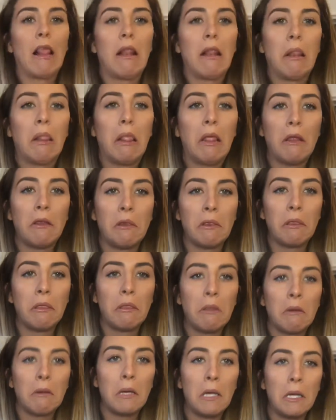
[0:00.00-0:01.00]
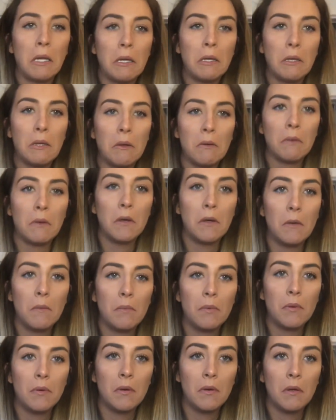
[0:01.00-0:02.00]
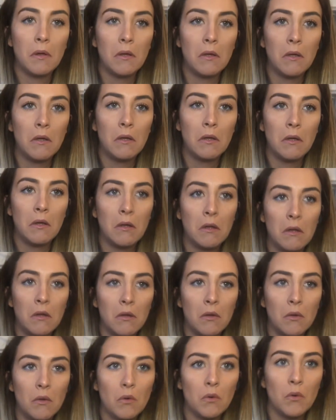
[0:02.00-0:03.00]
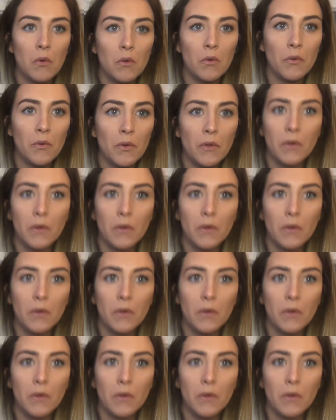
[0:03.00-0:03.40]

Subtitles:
Let's straighten you up. Oh no,